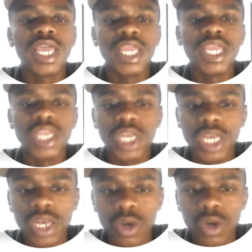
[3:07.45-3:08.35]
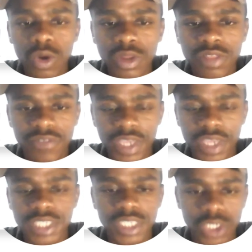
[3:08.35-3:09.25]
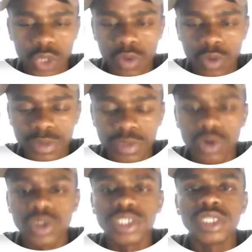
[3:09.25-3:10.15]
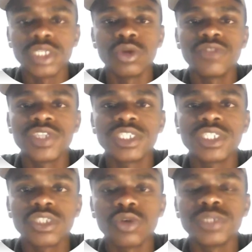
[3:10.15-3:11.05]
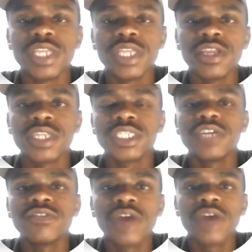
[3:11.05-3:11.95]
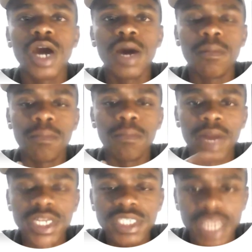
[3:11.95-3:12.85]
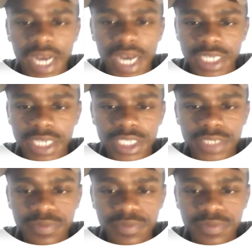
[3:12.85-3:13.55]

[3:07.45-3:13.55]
in north facing slopes, because north facing slopes they receive much sunlight